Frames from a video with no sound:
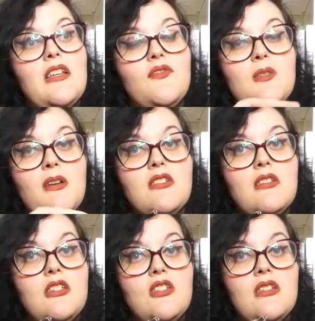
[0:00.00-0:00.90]
then for special
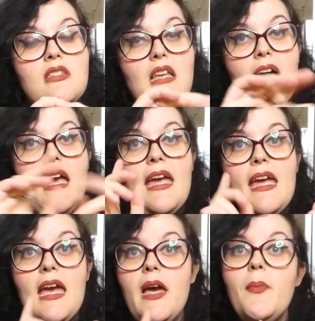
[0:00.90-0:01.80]
editions, I
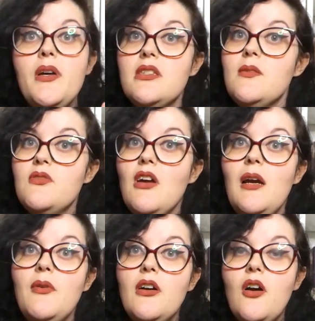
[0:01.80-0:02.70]
am a
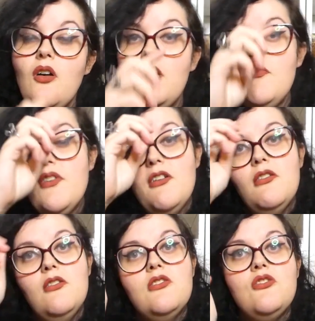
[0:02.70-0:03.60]
subscriber of
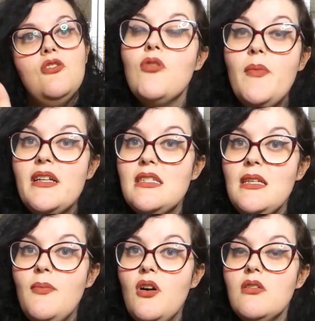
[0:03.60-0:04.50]
Fairyloot's new romantasy
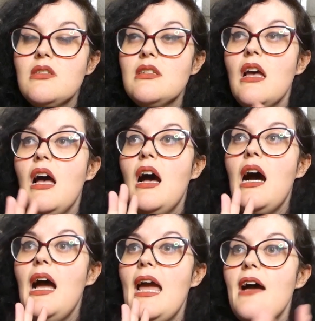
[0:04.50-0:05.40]
box.
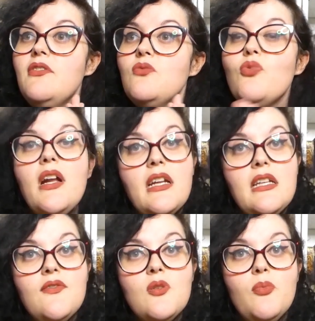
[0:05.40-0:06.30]
I haven't read any
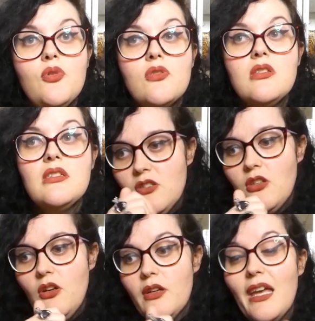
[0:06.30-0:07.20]
of the books,
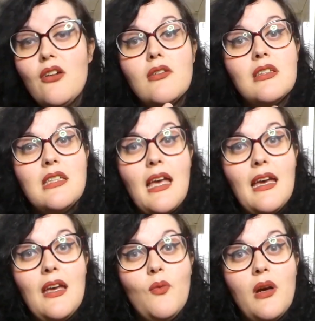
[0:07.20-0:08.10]
so I cannot
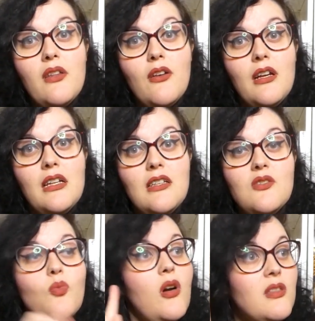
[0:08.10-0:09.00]
say whether it
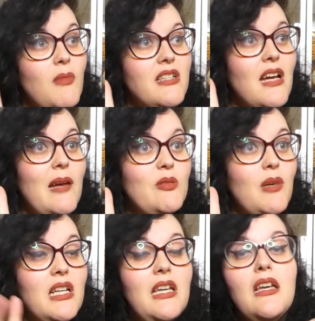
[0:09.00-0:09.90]
is worth my time and
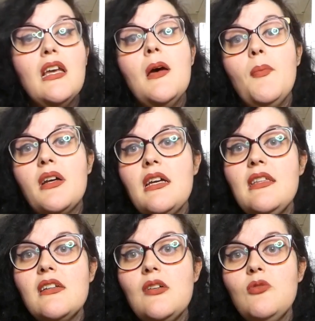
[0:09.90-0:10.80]
money, but I
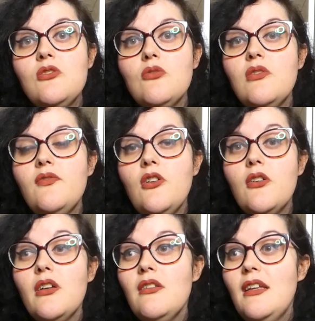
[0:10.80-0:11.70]
think I will do a
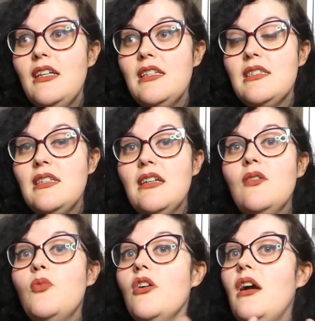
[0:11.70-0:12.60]
vlog later this year
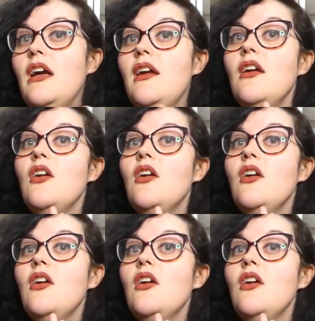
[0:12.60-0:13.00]
where I